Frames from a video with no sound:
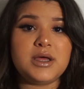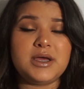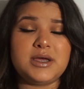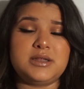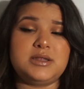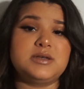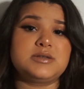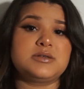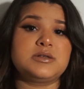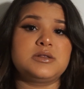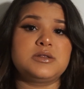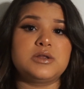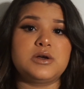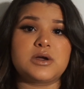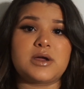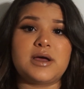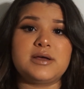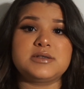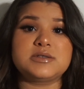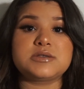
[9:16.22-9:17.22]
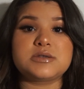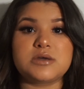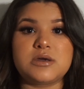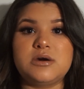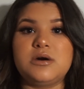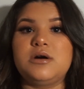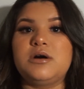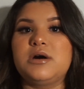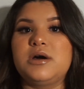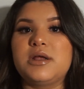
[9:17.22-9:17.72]
doesn't look as
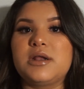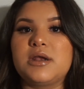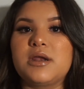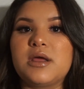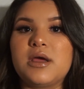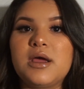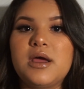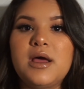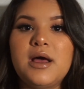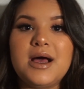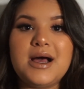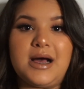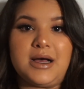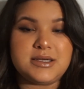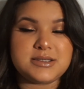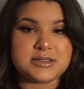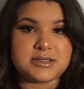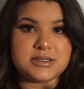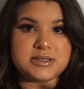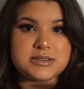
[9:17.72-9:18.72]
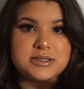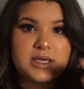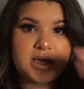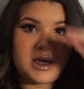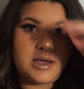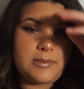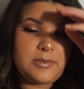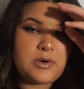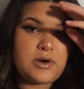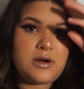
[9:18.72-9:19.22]
good as this
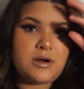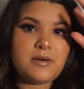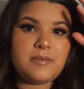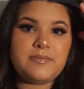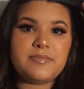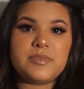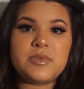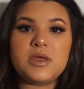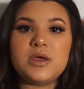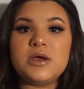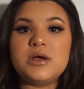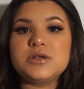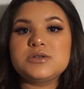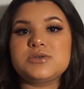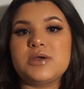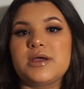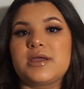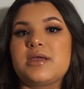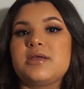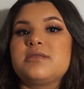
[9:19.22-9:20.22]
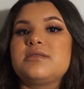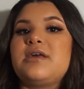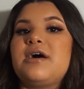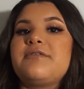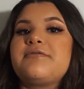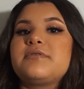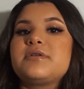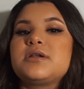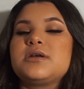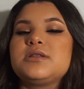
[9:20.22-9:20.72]
camera, so I can
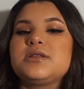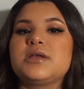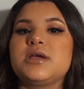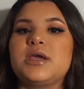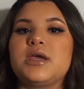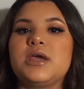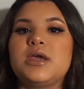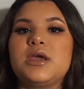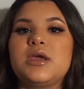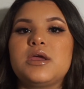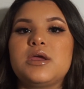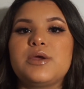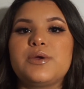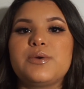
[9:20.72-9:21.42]
definitely